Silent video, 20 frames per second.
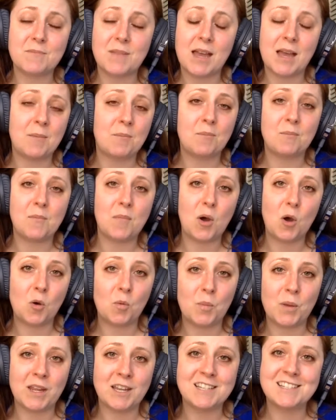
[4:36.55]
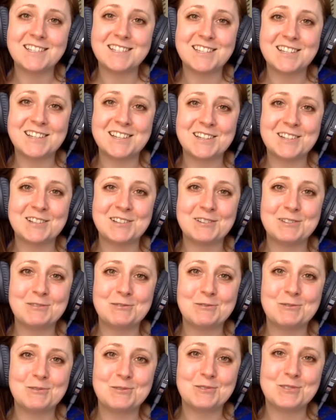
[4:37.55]
I'm open to
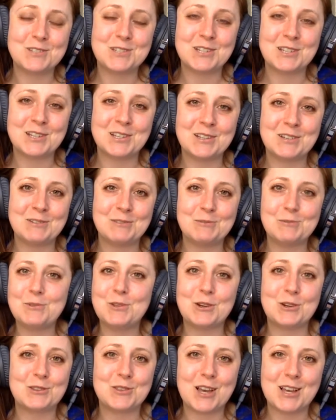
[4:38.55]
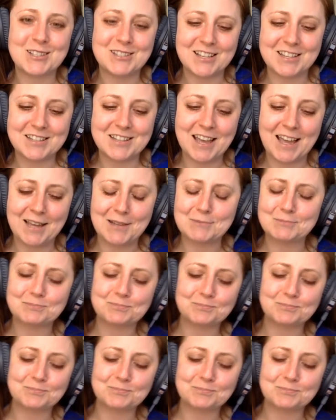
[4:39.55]
your thoughts on that.